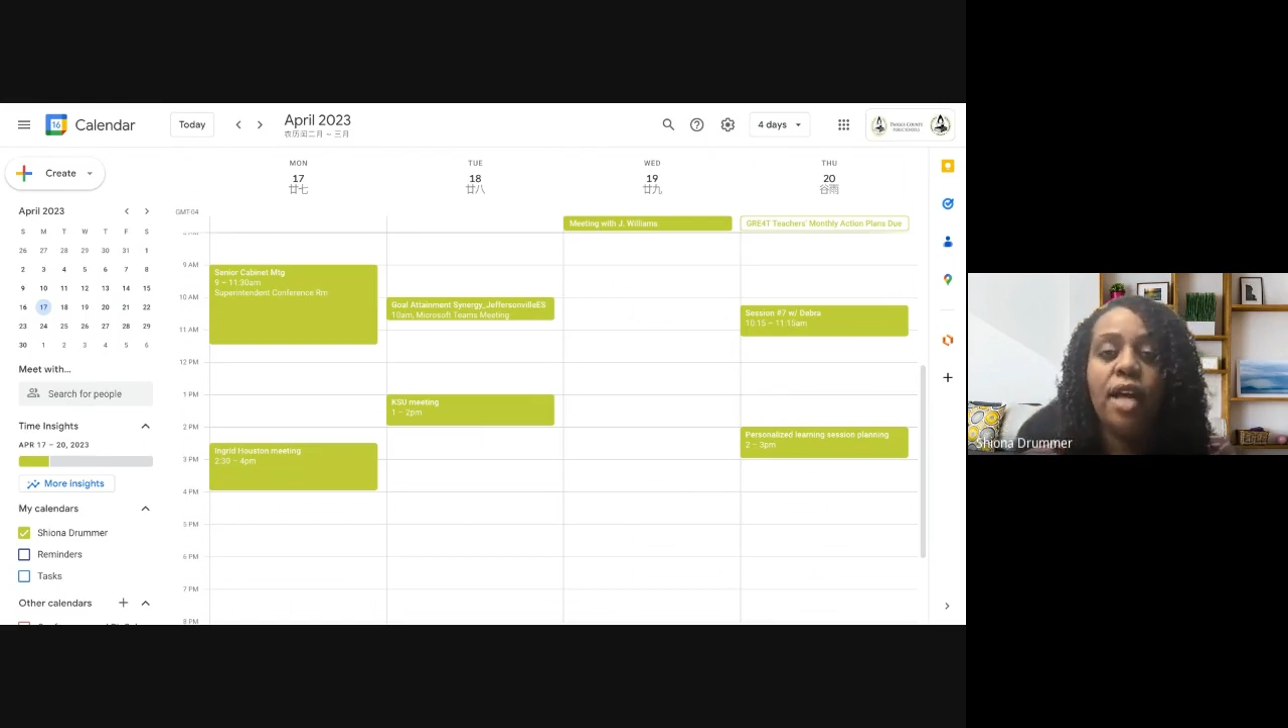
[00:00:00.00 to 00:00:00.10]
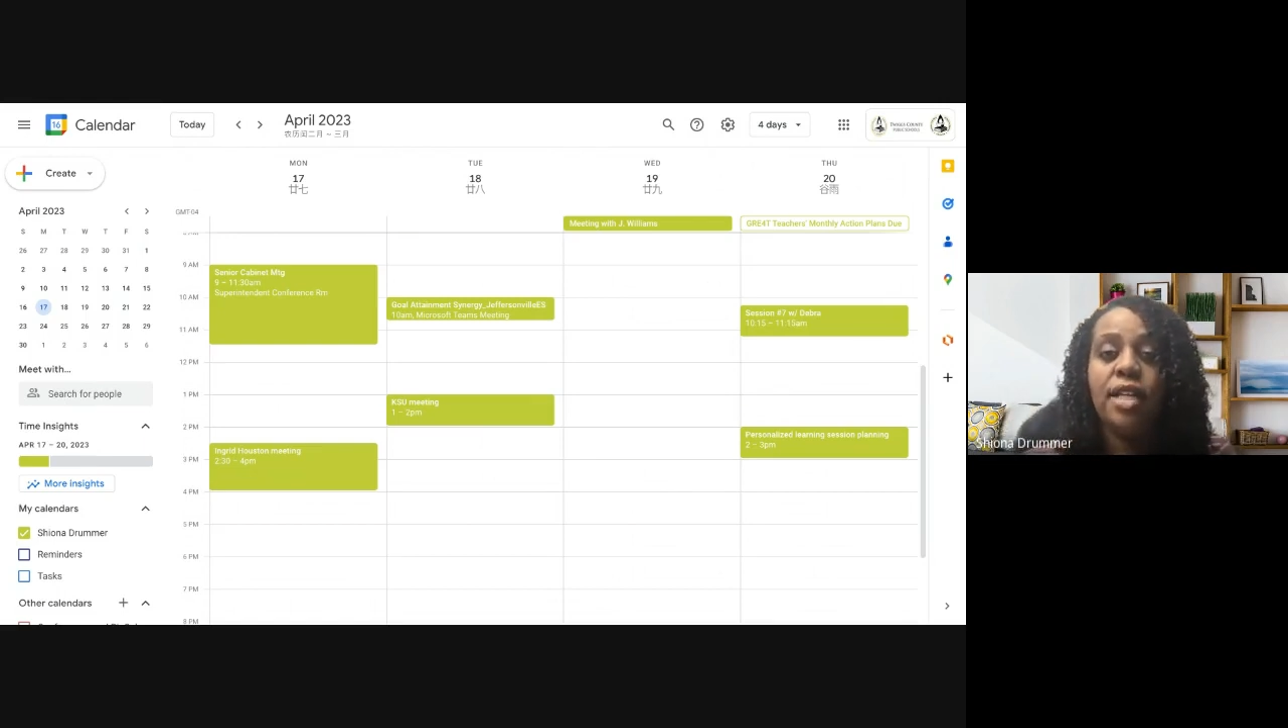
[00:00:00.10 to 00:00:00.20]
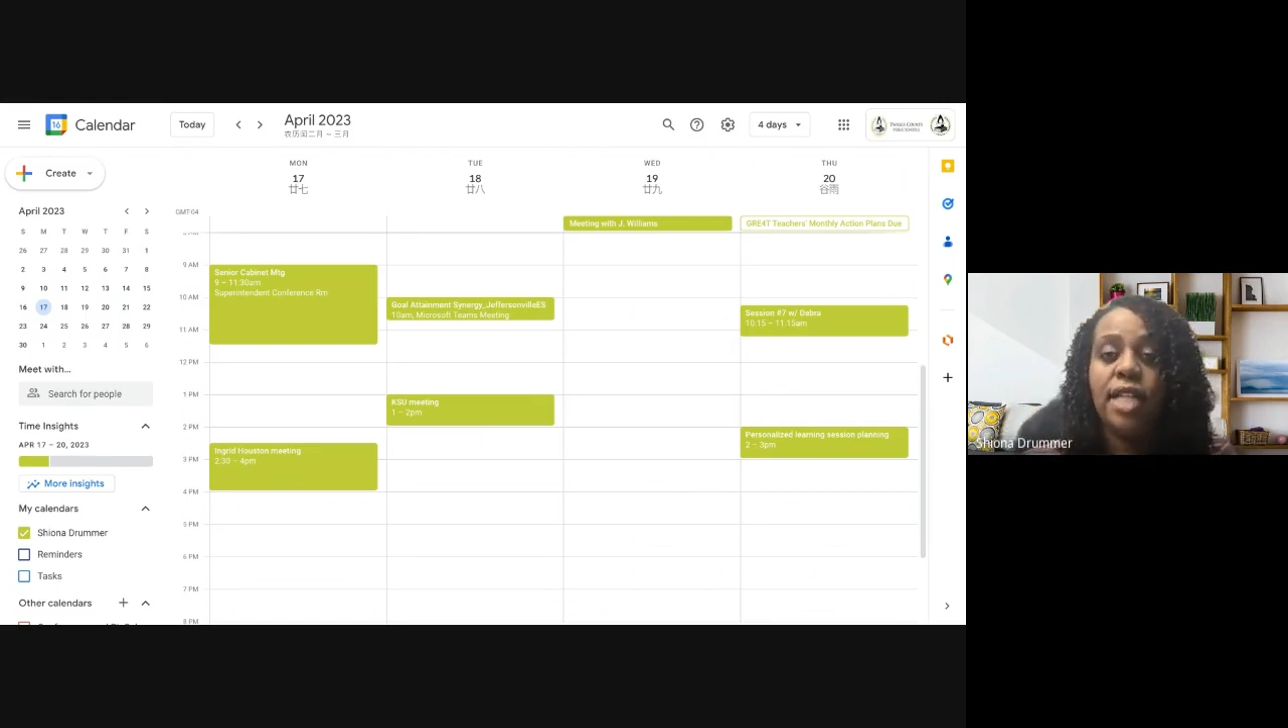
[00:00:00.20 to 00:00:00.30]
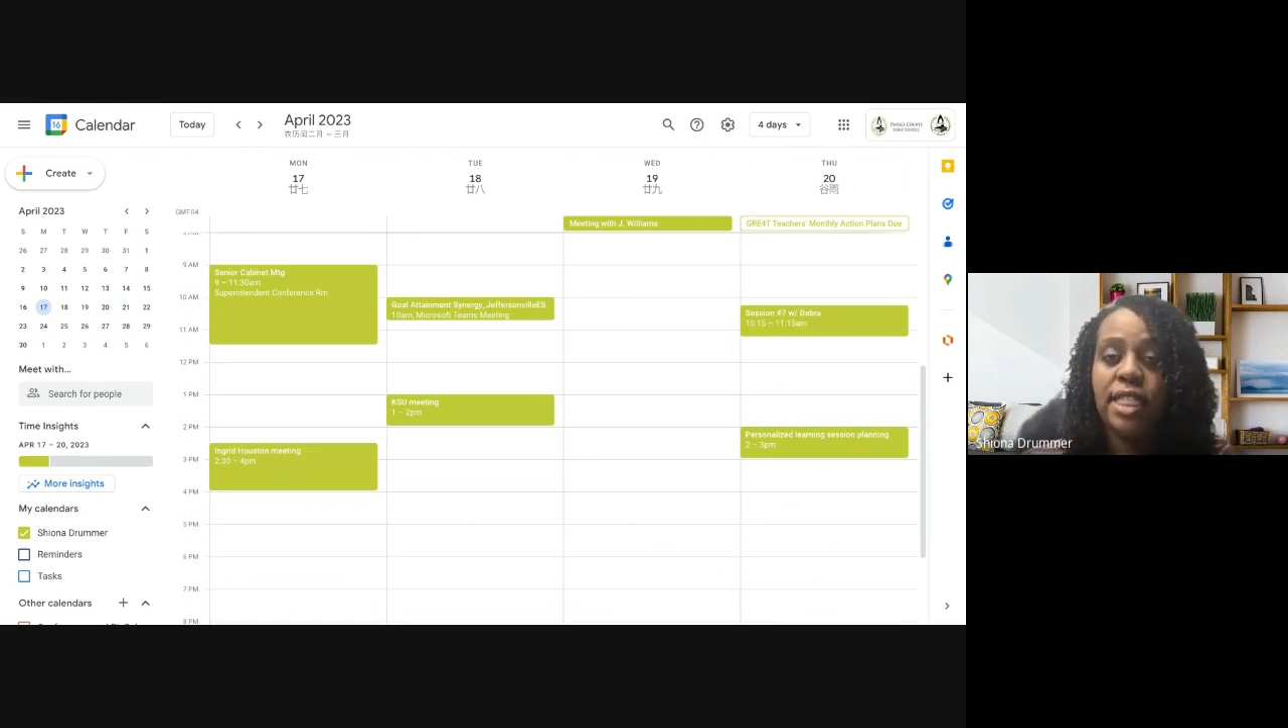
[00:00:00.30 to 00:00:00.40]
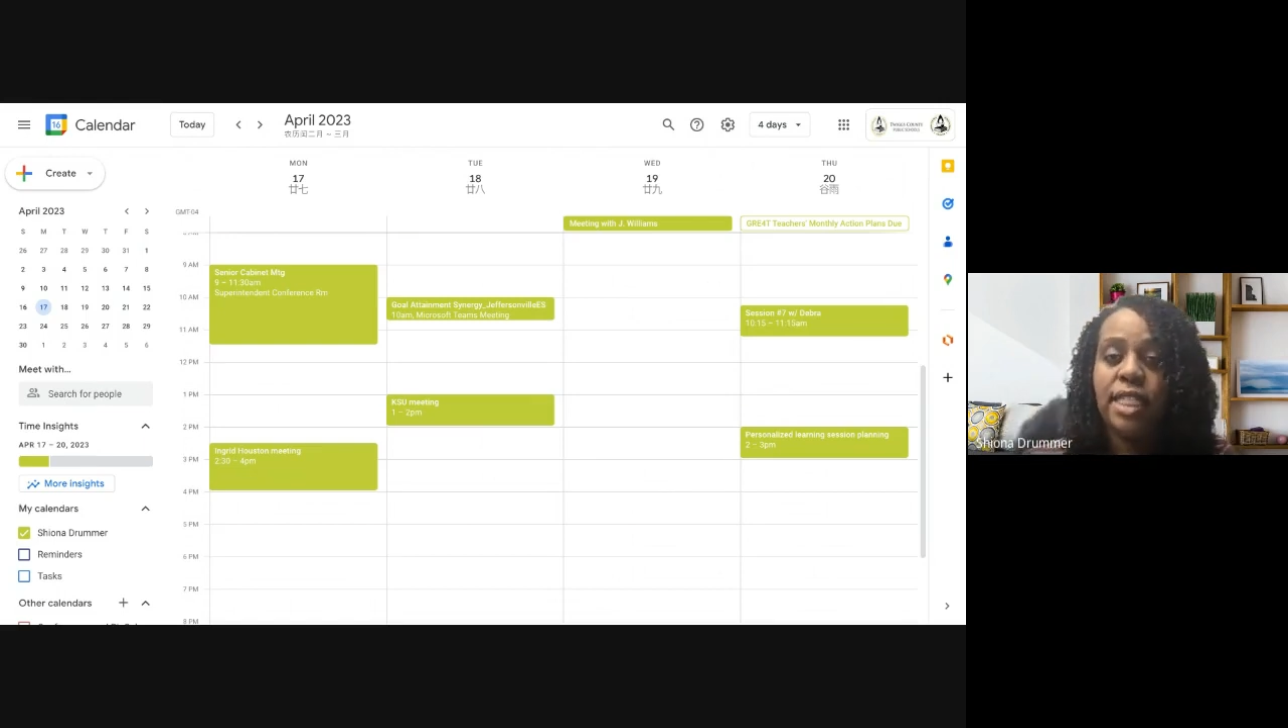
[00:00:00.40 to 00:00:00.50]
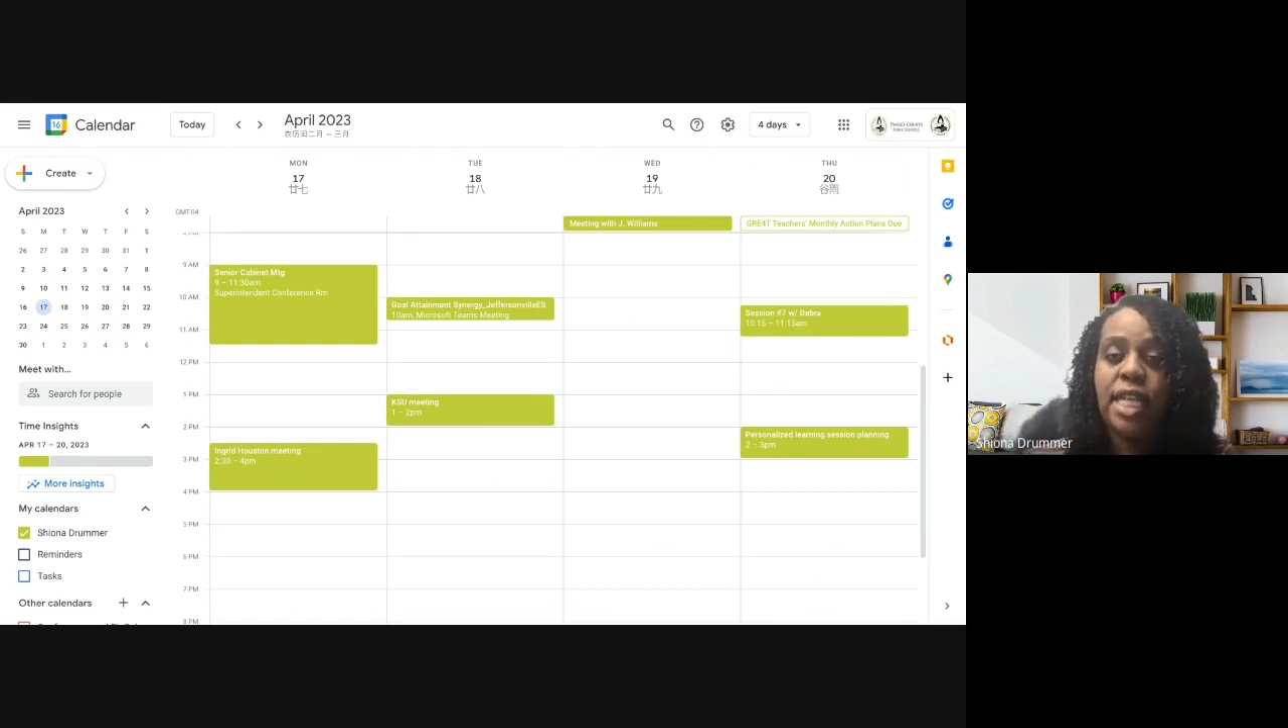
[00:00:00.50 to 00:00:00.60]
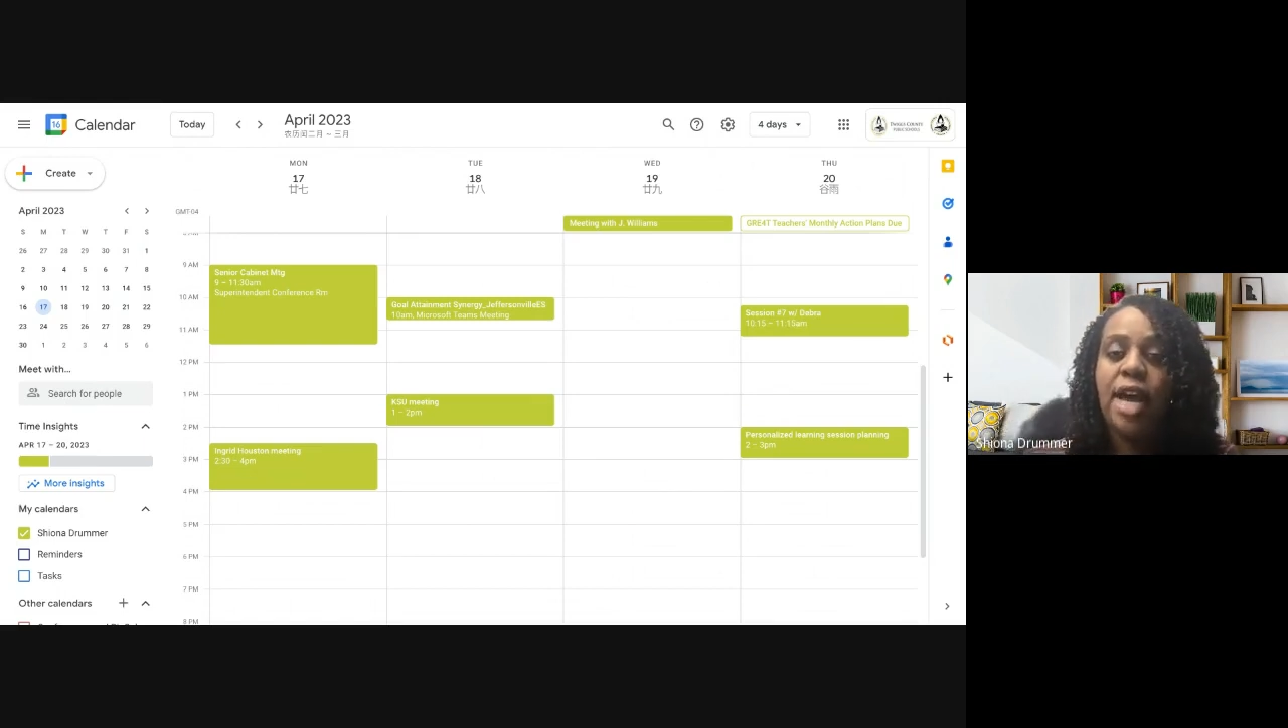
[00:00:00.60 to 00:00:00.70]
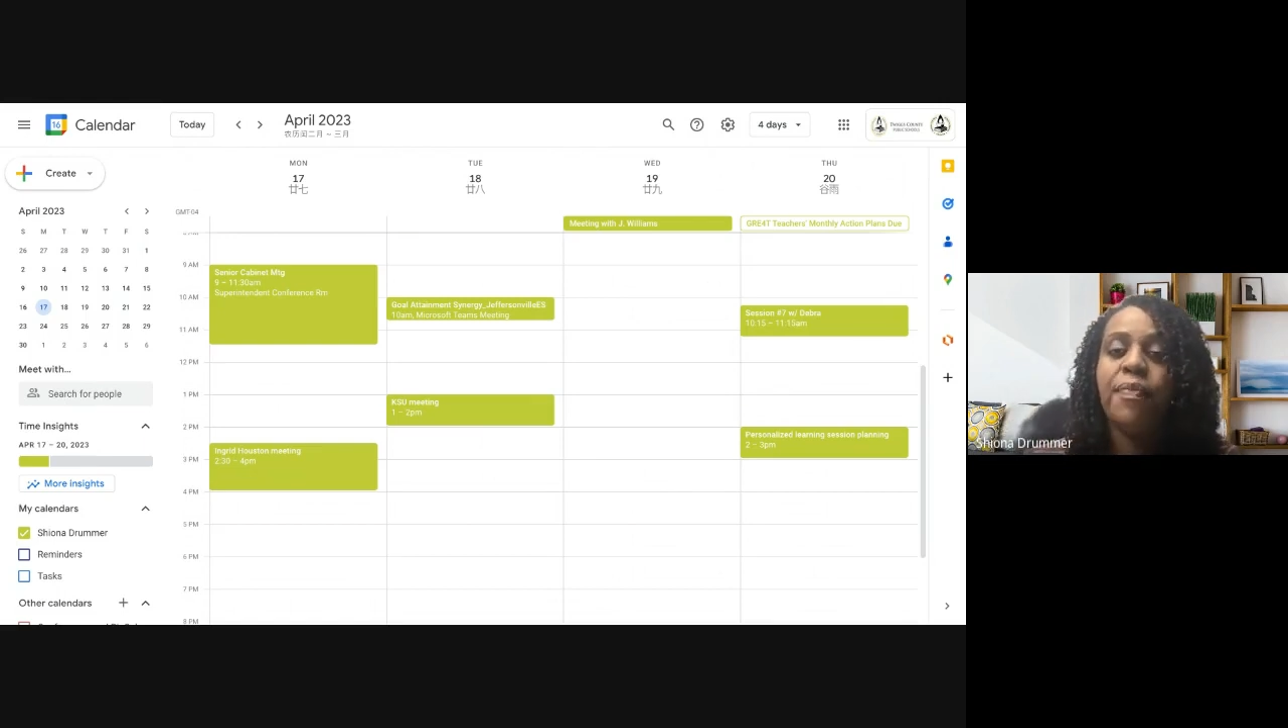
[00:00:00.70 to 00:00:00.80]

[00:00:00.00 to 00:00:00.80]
desktop,